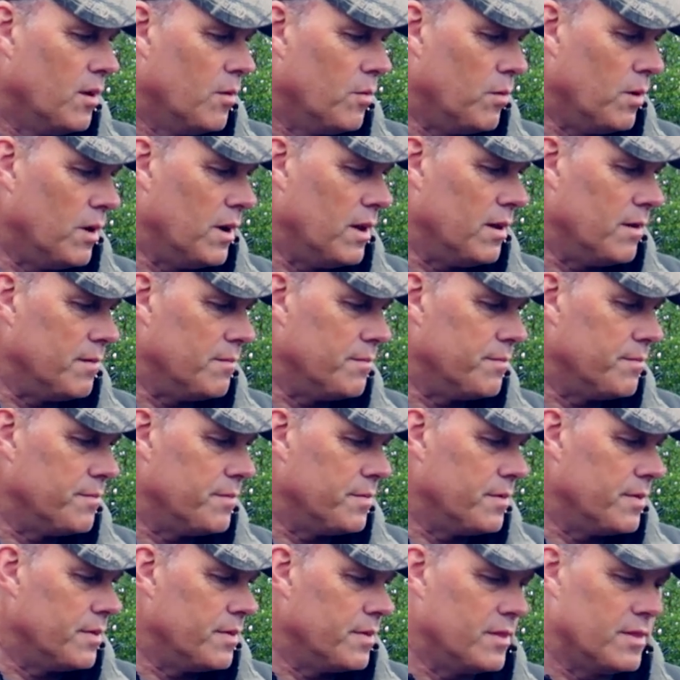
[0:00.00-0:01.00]
Well,
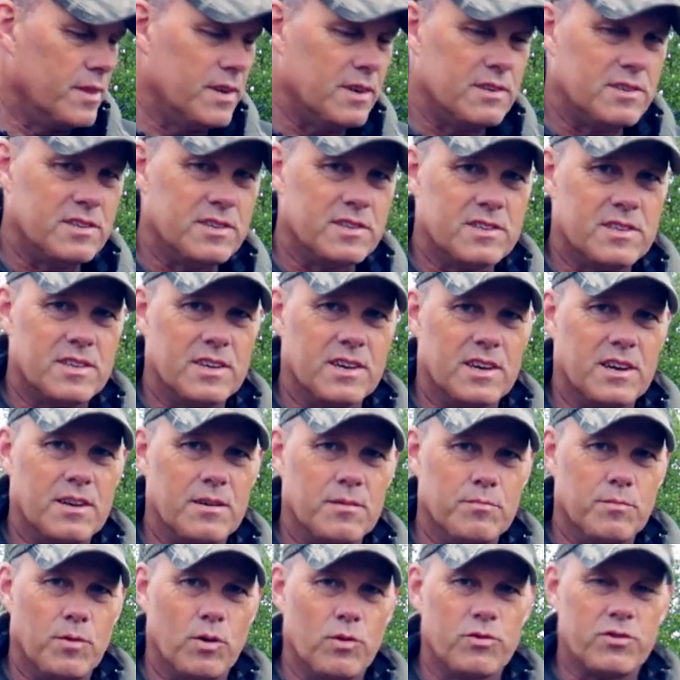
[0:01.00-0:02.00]
this is the
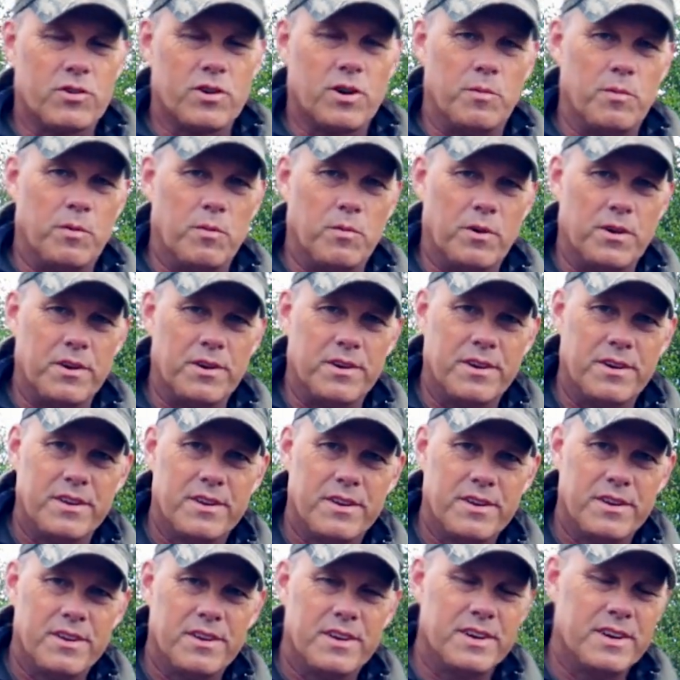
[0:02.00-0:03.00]
most common one.
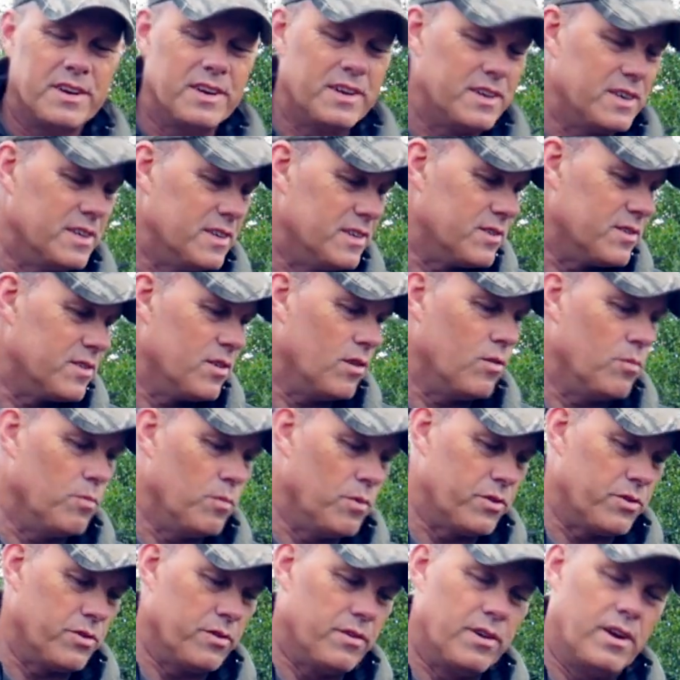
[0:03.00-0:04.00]
It is
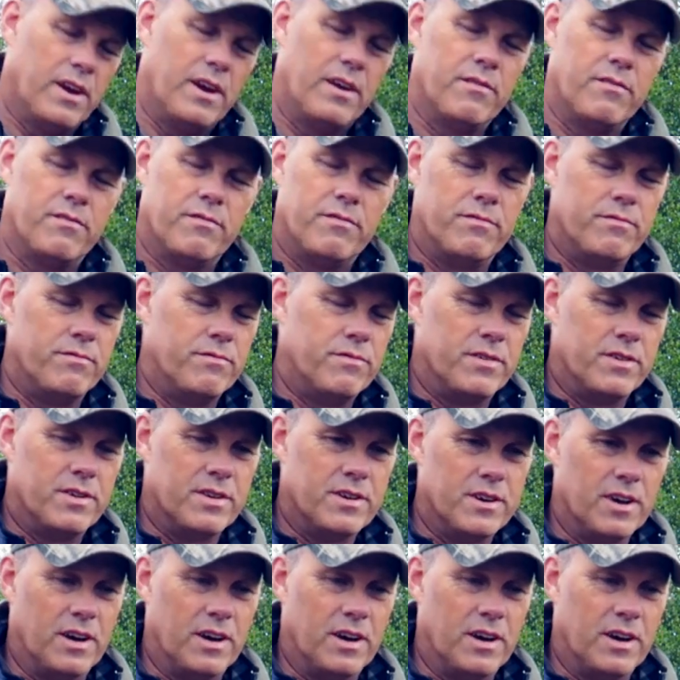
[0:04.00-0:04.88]
almost on every,